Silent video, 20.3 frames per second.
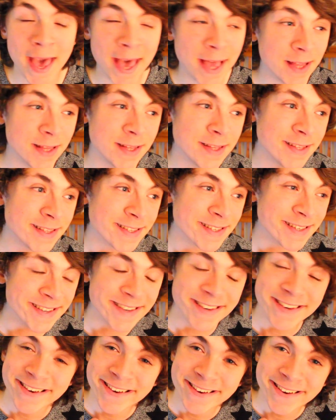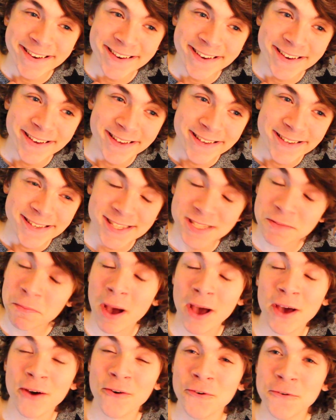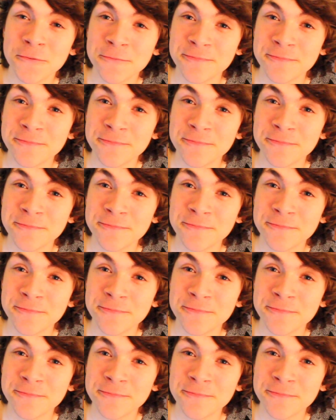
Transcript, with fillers: and smile.